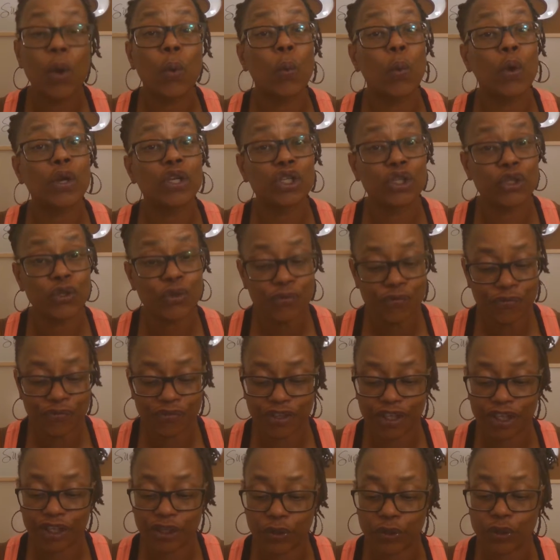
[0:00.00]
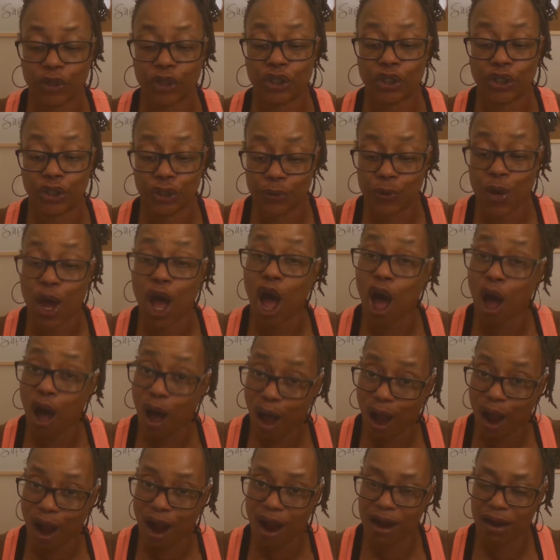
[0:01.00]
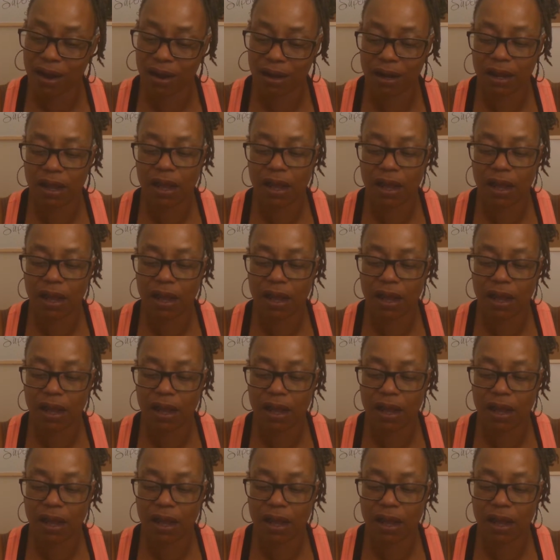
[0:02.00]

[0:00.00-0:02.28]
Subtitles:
What you feel you are